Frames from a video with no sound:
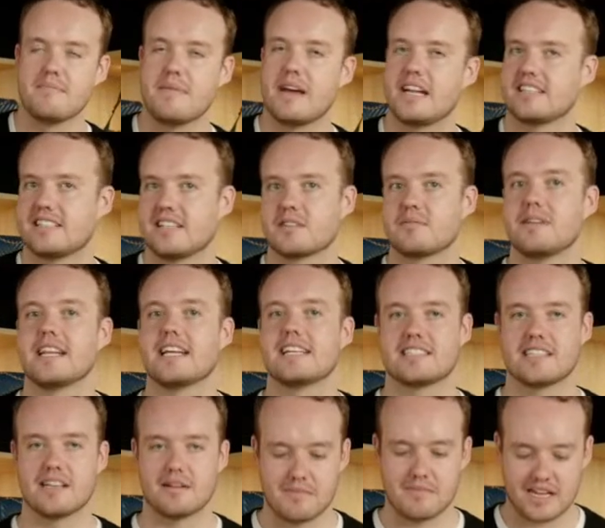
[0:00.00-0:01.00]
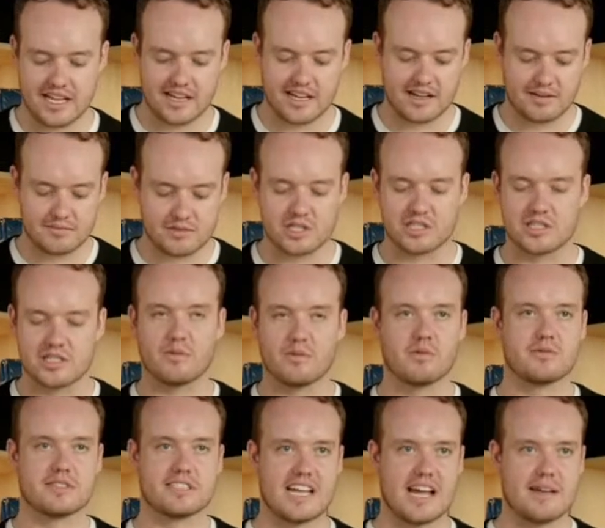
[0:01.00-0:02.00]
I bet it took me less than a minute. I'm sure
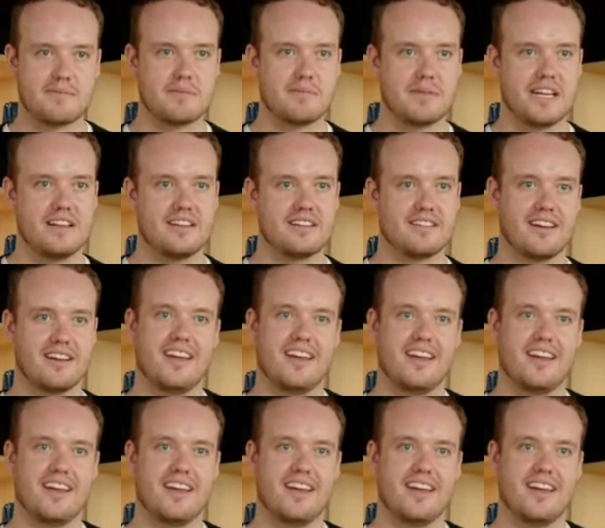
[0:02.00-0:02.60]
someone was timing me.